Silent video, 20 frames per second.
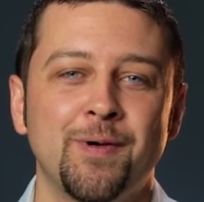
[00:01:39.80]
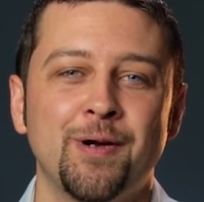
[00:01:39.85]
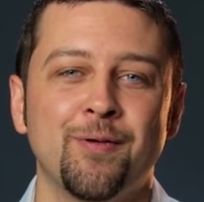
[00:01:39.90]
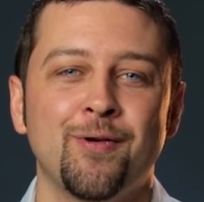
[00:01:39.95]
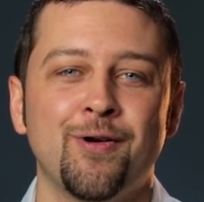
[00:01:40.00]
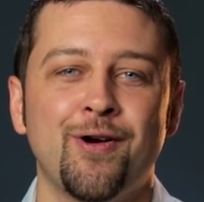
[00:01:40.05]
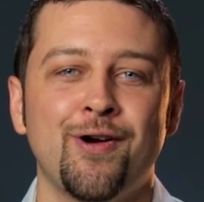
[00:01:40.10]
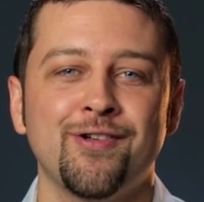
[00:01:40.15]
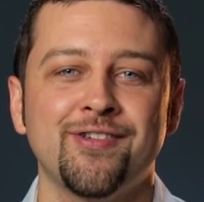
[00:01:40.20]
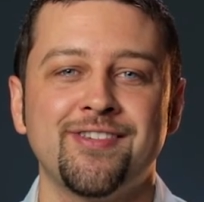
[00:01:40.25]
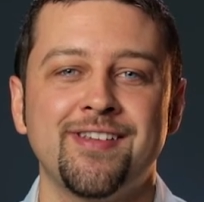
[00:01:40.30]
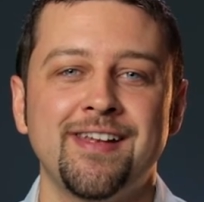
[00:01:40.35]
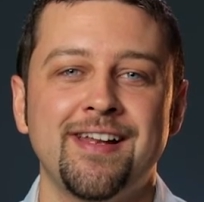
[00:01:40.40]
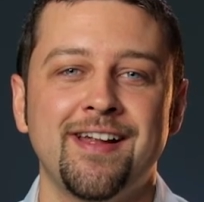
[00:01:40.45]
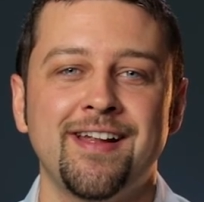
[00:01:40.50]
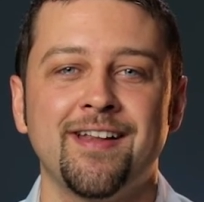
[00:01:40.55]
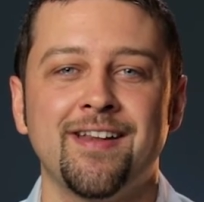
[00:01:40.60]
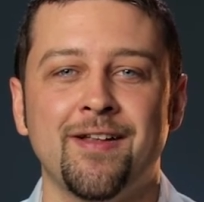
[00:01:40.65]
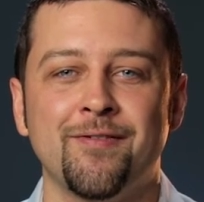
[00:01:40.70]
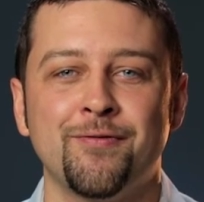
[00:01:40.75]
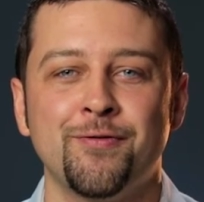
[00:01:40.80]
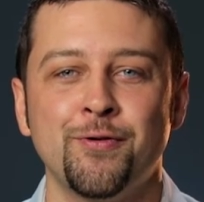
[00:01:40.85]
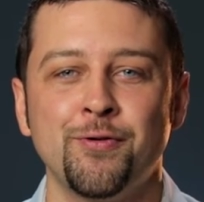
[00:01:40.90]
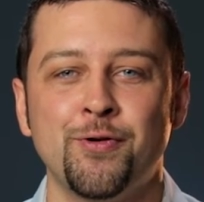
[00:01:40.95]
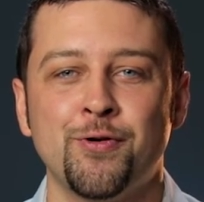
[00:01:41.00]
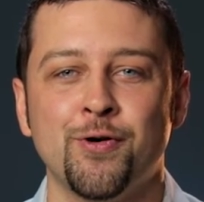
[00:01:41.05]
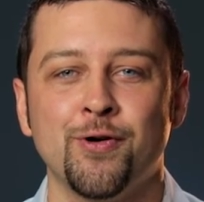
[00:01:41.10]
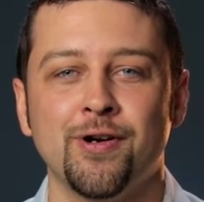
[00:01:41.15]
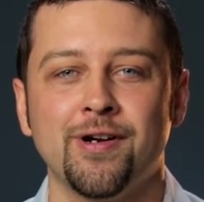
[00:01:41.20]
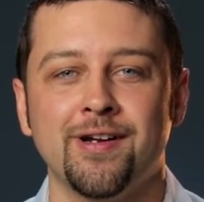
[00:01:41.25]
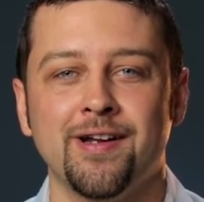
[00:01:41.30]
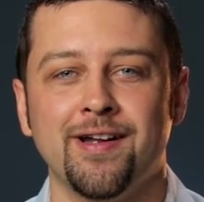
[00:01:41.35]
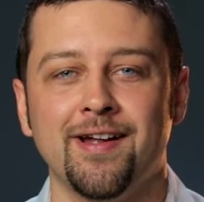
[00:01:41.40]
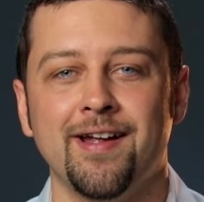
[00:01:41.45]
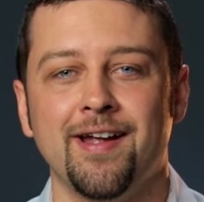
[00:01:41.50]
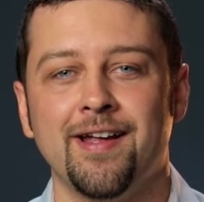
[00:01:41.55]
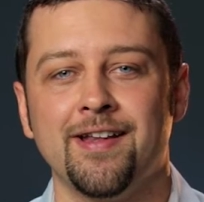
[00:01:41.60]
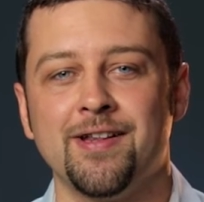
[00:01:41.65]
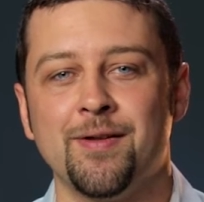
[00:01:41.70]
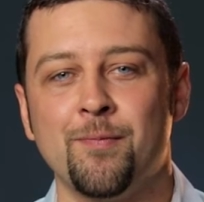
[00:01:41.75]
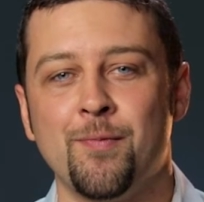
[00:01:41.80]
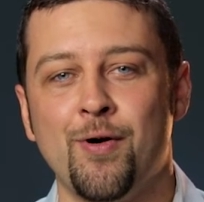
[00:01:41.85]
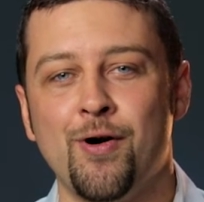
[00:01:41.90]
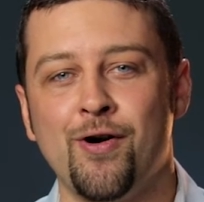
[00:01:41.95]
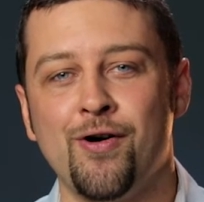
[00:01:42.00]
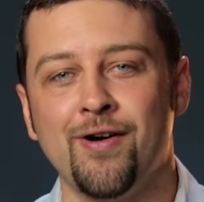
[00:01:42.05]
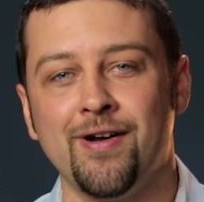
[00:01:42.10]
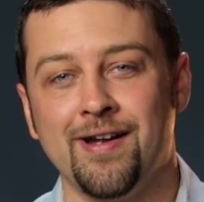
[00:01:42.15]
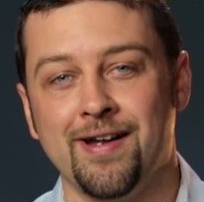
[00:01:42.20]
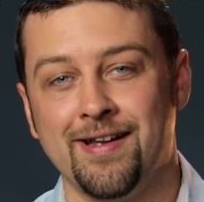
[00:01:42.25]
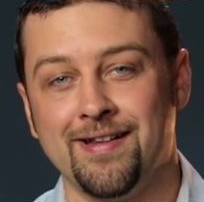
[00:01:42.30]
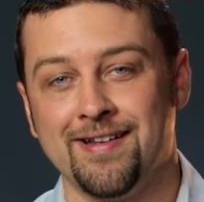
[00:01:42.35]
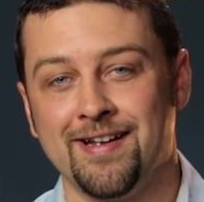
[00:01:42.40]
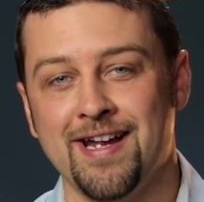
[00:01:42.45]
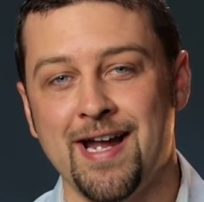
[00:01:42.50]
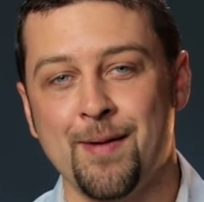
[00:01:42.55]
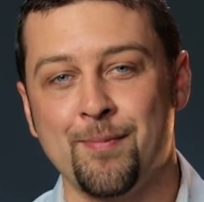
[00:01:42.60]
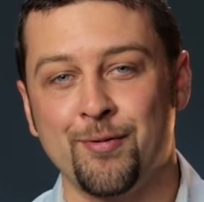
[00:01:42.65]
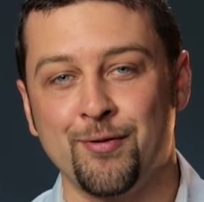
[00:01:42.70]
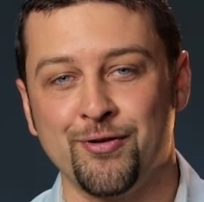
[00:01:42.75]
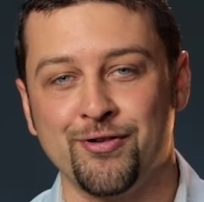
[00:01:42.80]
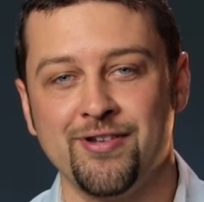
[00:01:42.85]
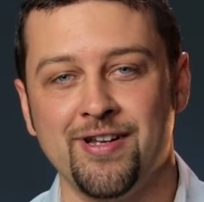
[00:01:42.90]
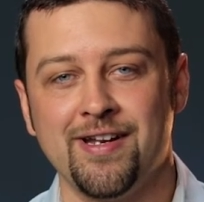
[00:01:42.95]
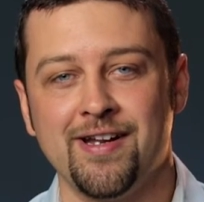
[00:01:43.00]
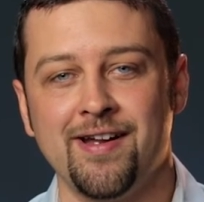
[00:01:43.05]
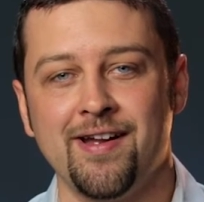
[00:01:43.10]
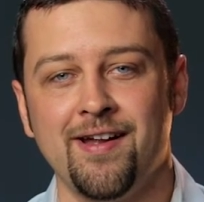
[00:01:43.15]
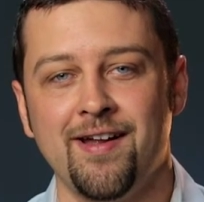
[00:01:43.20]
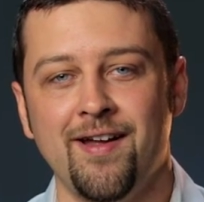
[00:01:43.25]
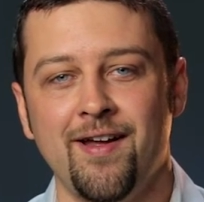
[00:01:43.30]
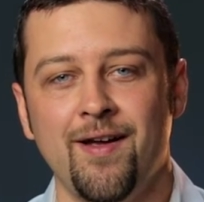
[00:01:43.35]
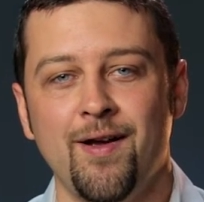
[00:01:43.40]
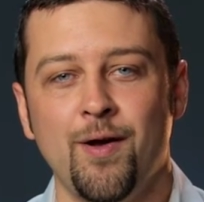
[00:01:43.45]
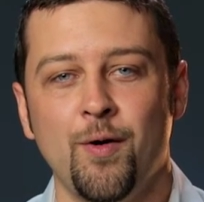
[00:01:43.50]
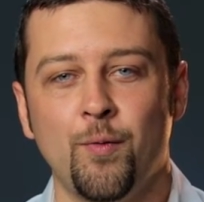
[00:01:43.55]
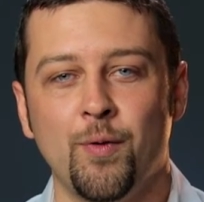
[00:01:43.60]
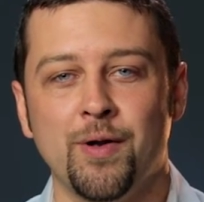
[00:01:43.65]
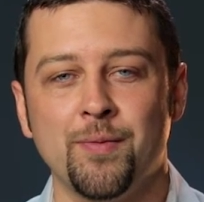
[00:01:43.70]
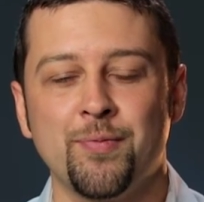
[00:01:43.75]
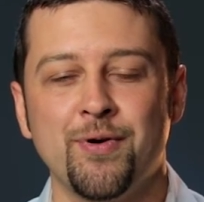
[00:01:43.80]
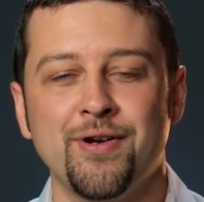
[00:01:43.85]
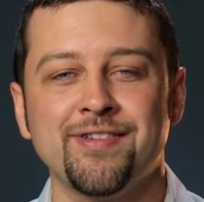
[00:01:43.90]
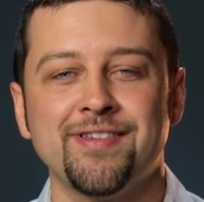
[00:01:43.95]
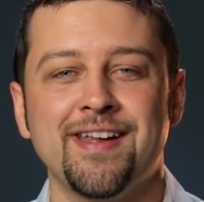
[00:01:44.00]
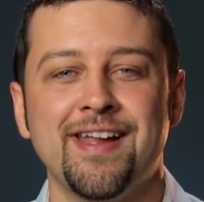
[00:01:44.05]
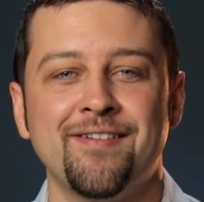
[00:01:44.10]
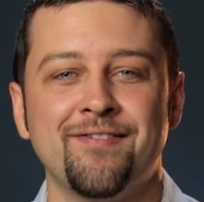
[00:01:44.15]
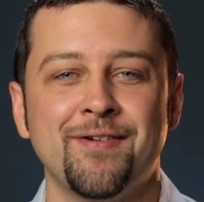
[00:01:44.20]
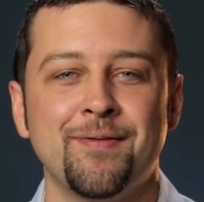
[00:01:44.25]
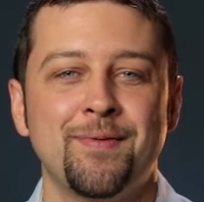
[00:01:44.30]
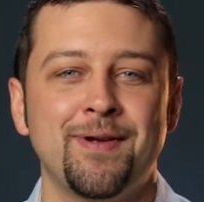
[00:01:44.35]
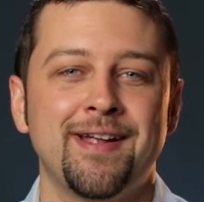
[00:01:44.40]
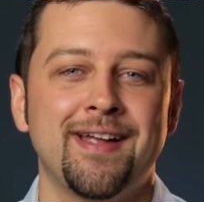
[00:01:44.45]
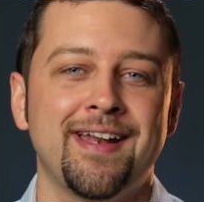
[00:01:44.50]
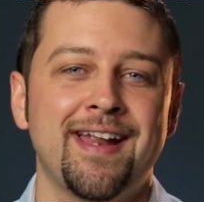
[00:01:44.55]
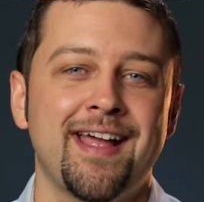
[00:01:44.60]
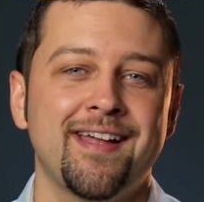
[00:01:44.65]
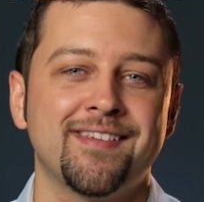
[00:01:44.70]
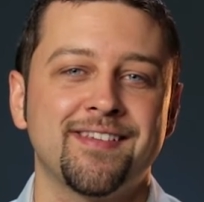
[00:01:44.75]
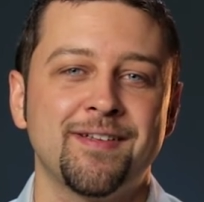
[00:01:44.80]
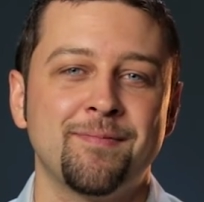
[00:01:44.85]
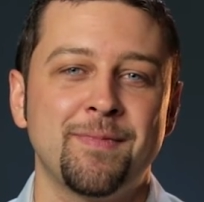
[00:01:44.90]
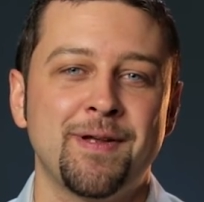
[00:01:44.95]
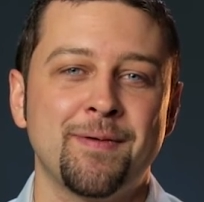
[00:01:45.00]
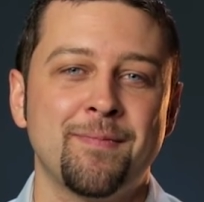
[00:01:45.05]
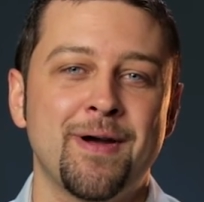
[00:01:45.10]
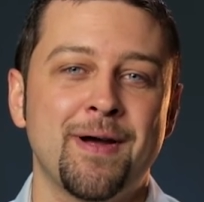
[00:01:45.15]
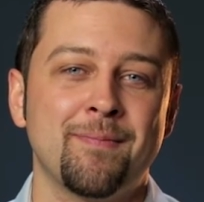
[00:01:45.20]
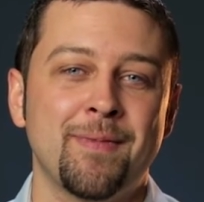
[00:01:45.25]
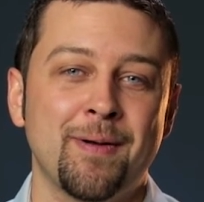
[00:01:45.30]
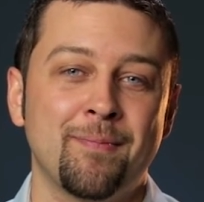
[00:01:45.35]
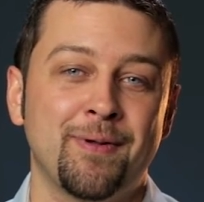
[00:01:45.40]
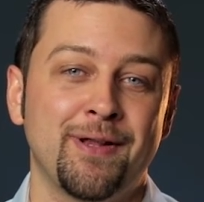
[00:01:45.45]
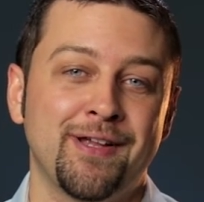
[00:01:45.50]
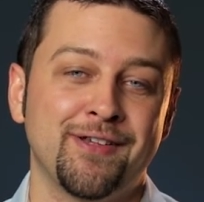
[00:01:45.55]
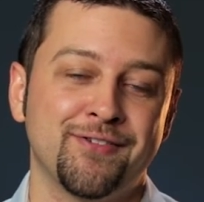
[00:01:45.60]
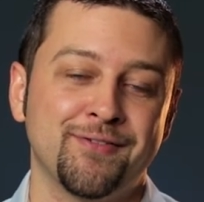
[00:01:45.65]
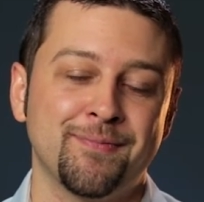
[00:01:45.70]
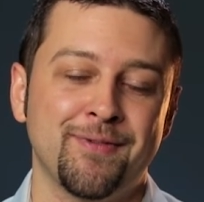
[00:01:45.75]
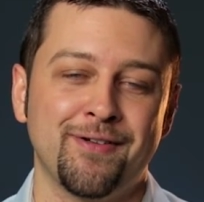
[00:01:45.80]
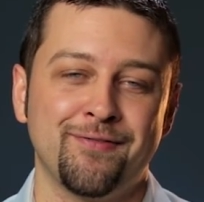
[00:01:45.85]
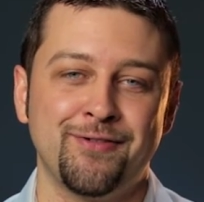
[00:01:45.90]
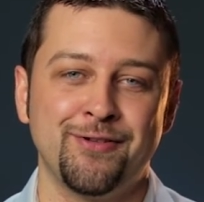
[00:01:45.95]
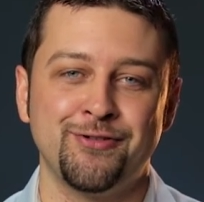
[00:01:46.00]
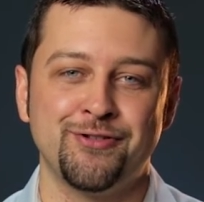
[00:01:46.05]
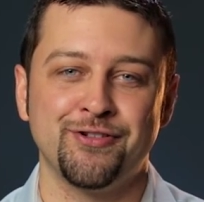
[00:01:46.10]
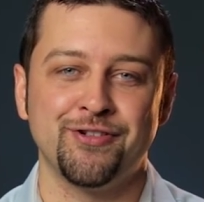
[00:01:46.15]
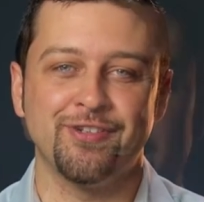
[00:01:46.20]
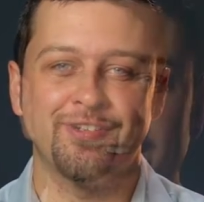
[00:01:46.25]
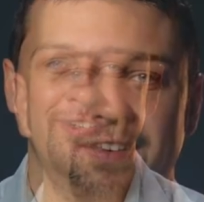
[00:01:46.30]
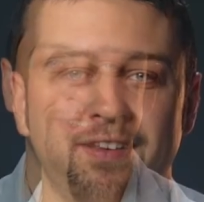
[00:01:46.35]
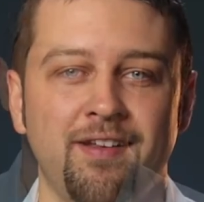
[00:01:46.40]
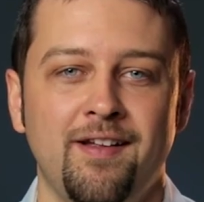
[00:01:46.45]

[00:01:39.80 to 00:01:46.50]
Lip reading: we were all sitting in a food court in the mall in the capital city when President Avery began asking me about my plans for my future.